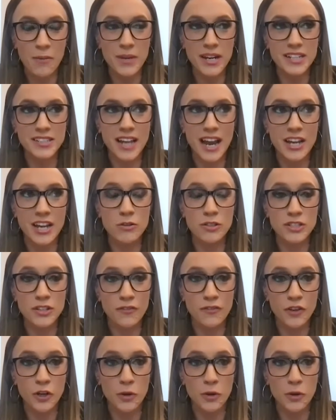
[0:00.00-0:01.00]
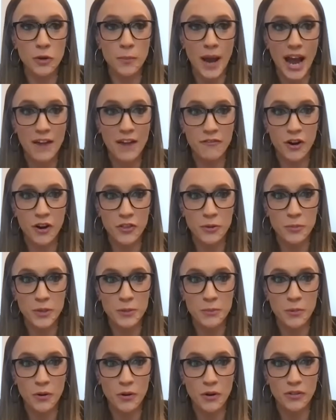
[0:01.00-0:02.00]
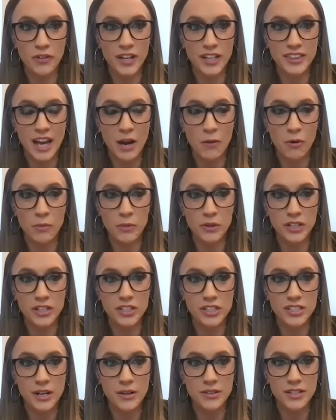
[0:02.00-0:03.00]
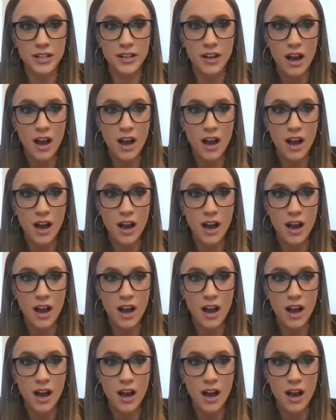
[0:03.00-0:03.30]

because i used to feel bad for other people like that weren't religious i was like